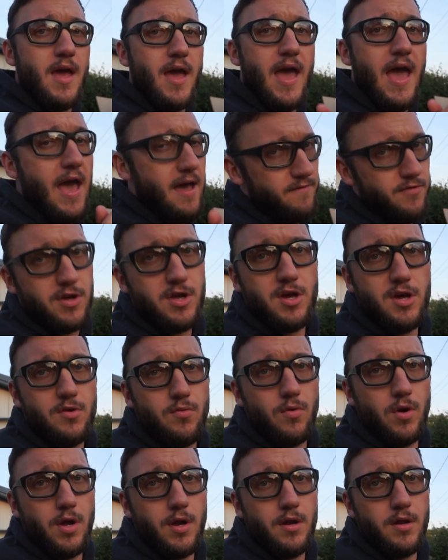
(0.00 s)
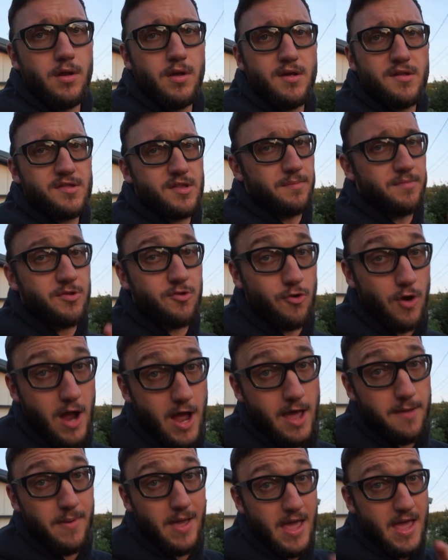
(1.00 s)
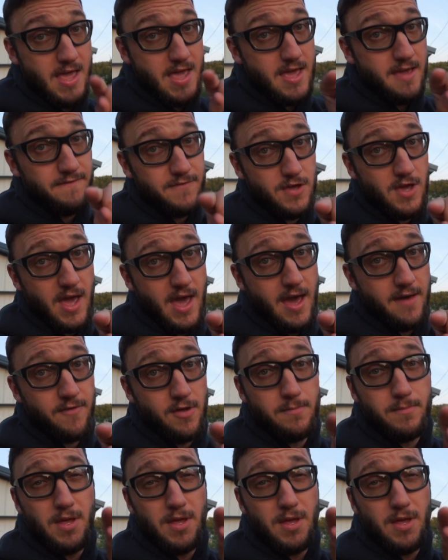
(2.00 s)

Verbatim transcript: Have a good one. Subscribe if you haven't,